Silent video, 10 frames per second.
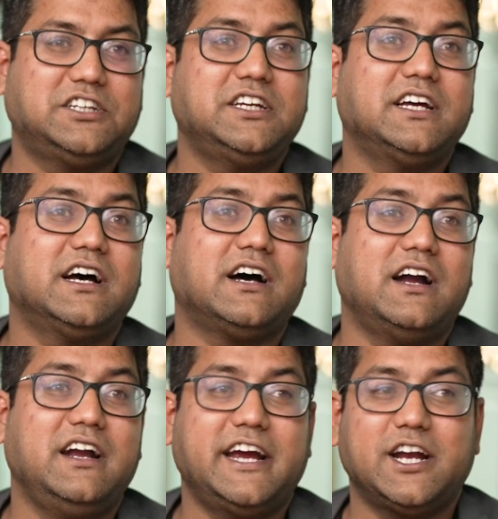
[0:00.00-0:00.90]
she is
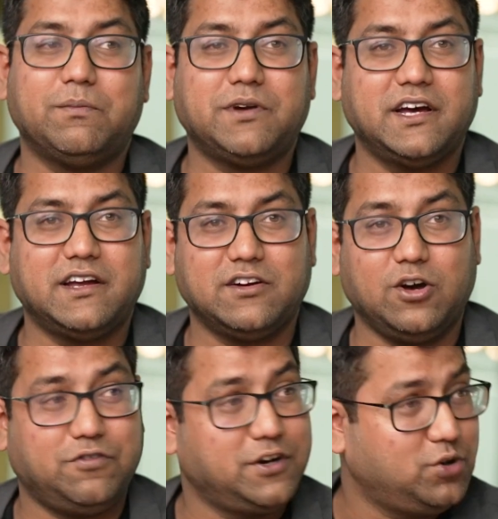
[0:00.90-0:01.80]
early adopter
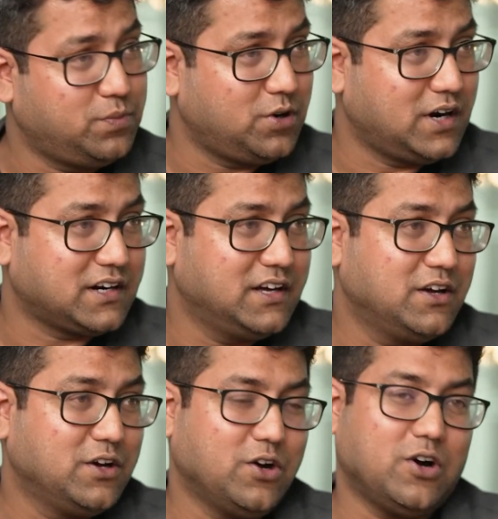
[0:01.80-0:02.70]
of a new product,
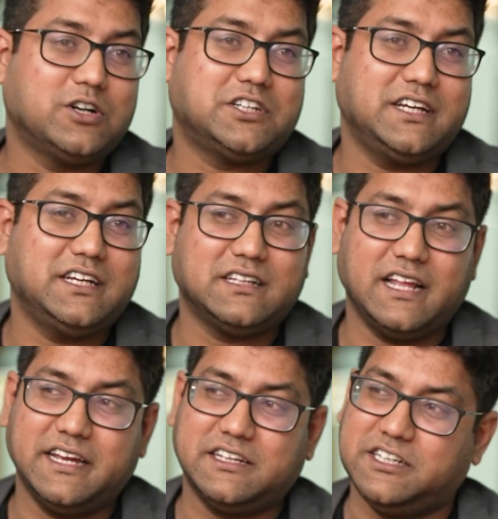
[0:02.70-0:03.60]
or she
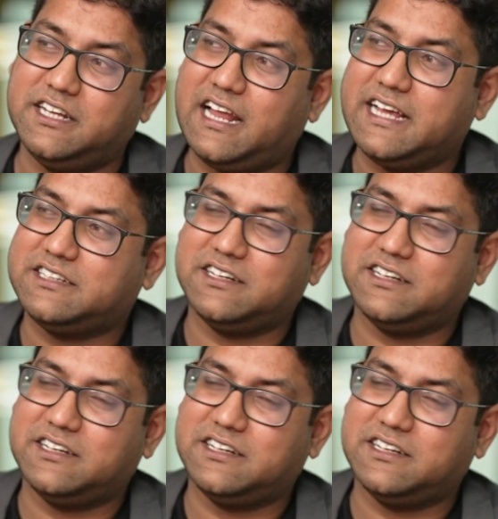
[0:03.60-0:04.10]
likes